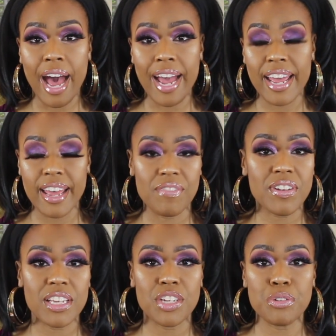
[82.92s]
I
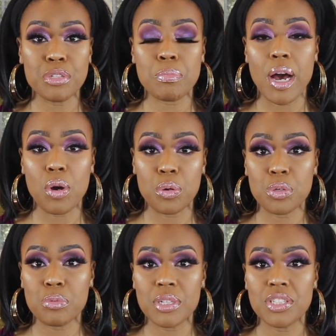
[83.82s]
heavily use my
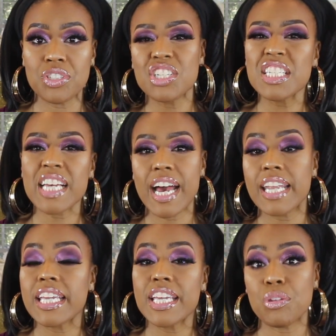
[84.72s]
older ones just to
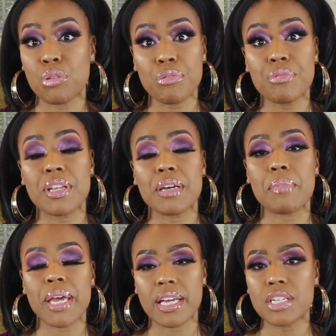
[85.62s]
kind of get through
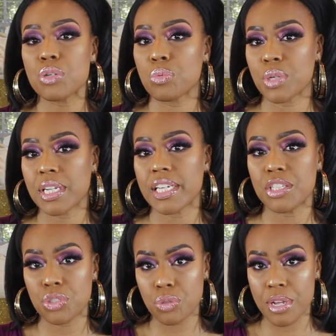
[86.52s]
them and to really
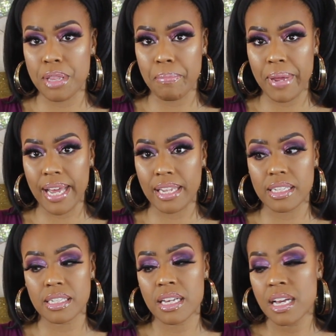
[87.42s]
enjoy the
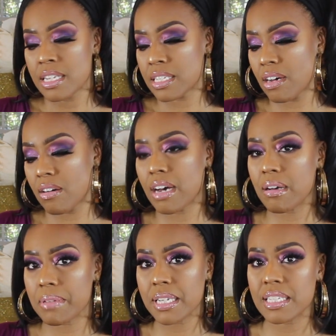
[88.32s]
palettes. So I
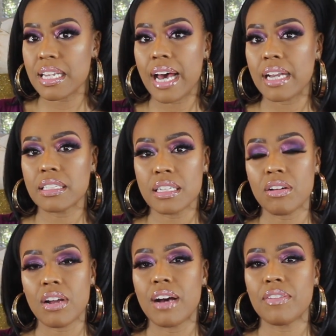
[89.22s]
hope that's not a
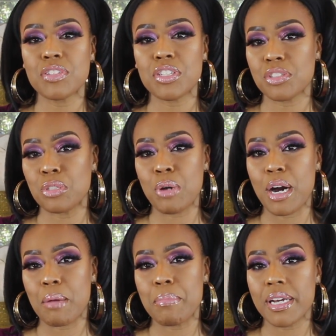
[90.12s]
turn off to you
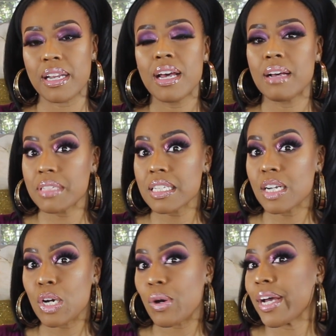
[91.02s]
all, but I'm just
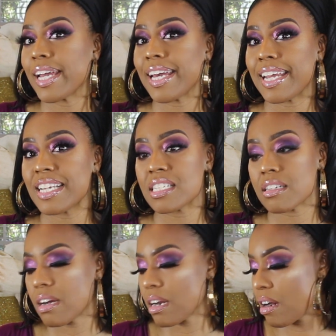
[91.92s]
going to go ahead and
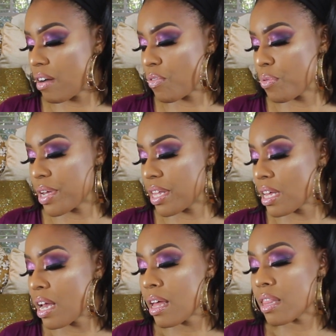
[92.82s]
start off with
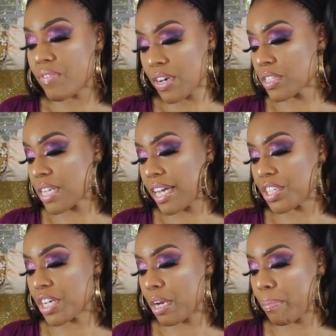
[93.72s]
the first
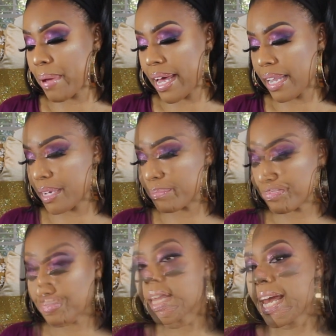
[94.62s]
eyeshadow palette
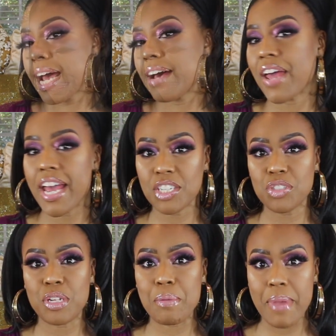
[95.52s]
that I've
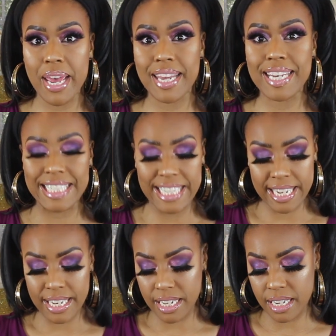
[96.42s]
actually made a
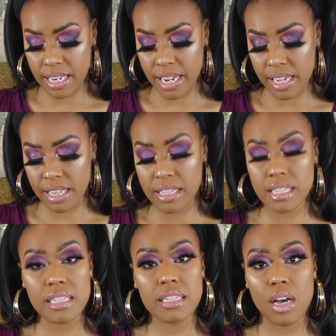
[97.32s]
dent in and
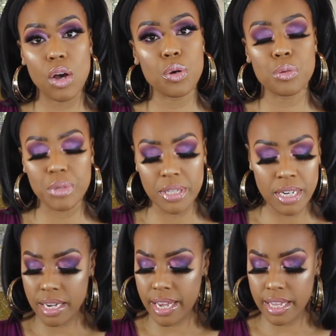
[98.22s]
this is an old
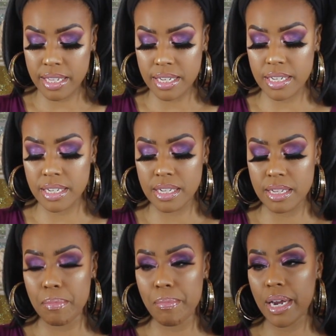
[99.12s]
one and this is
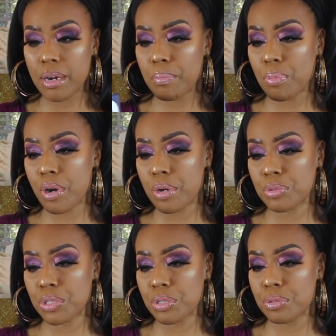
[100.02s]
the Mega
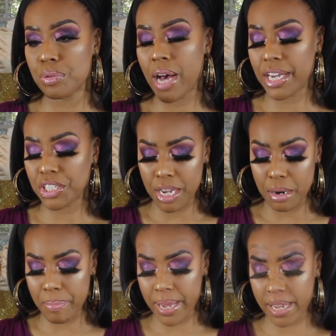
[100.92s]
Pro 2
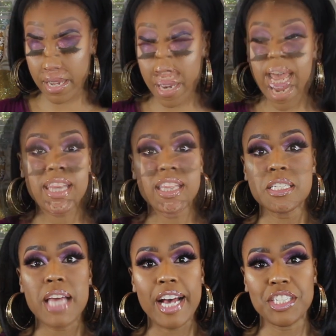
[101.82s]
eyeshadow palette and
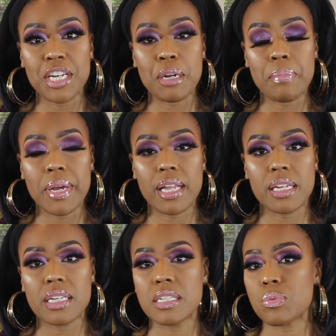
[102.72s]
this eyeshadow
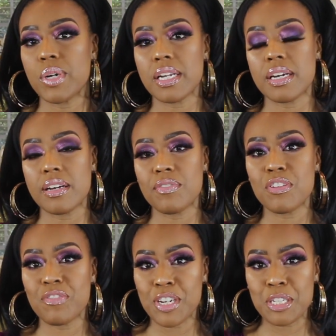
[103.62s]
palette is one of
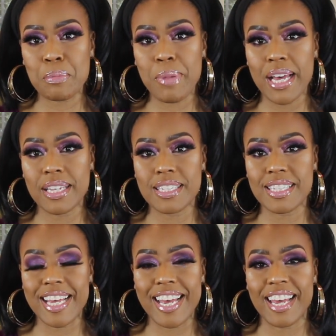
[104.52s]
the first palettes
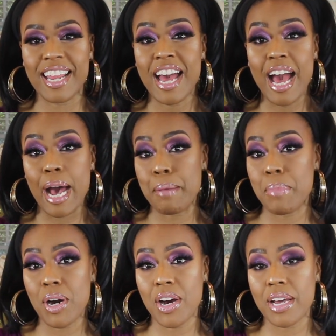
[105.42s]
that I
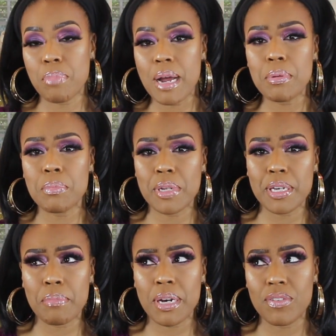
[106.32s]
bought
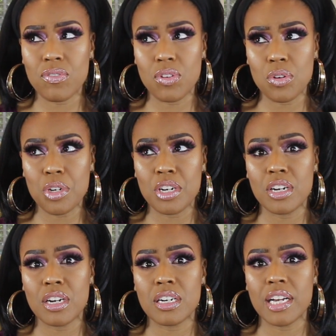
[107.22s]
probably about
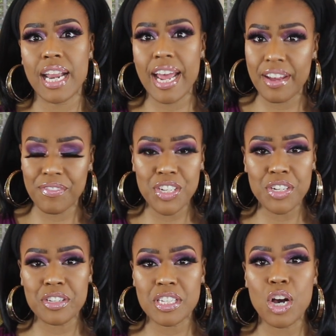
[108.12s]
four and a half
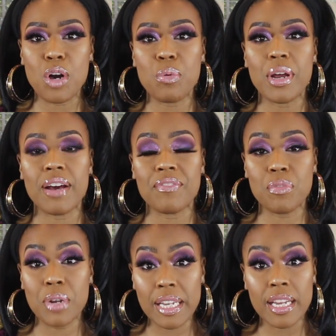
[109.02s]
years ago when I
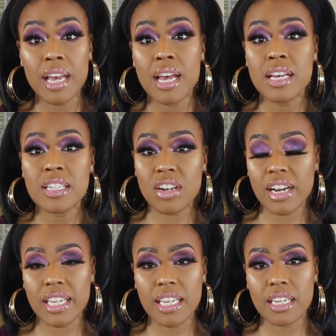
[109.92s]
really
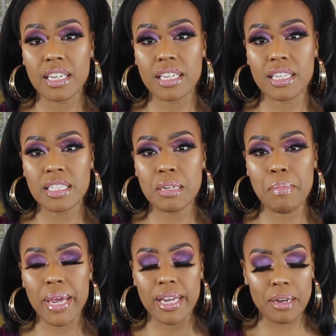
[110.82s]
started getting into
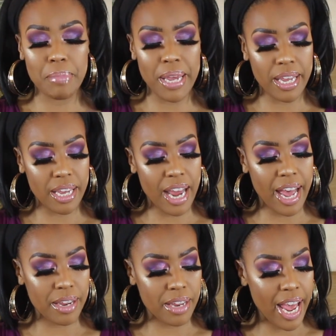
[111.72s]
makeup and
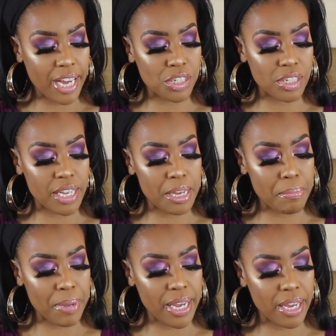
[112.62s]
I actually
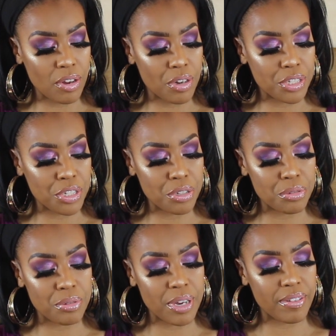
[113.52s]
hit pan on
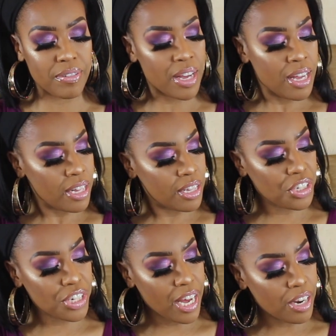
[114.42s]
two of the
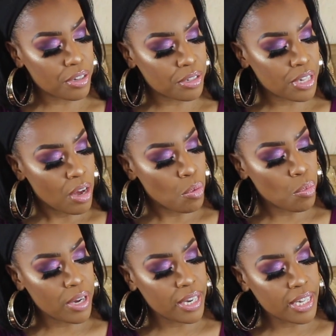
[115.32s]
shadows
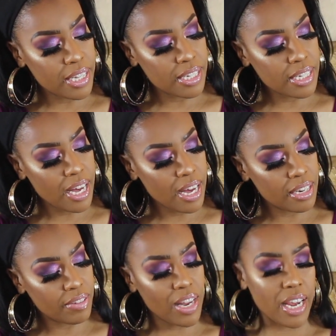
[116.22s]
one is
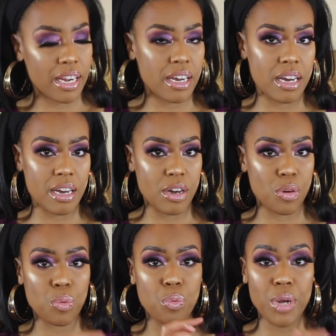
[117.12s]
kind of like
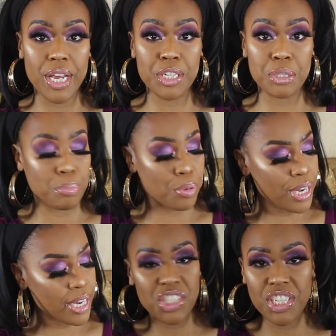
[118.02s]
a reddish
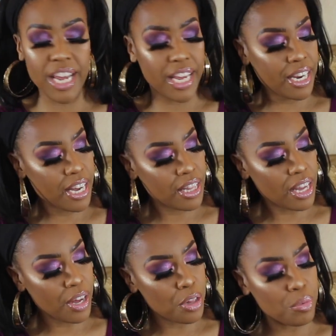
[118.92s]
brick shade and
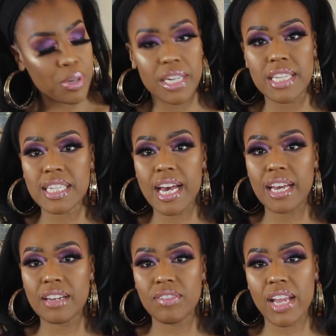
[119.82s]
the other one is
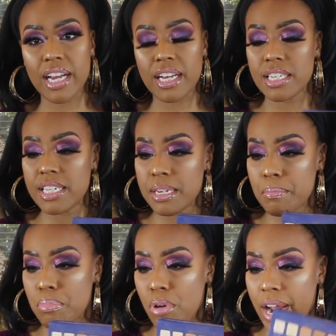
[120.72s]
kind of like a
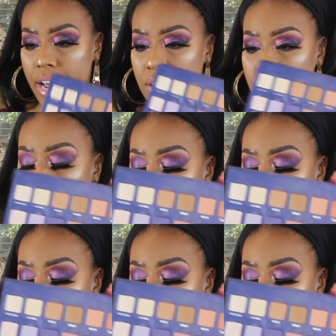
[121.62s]
deep brown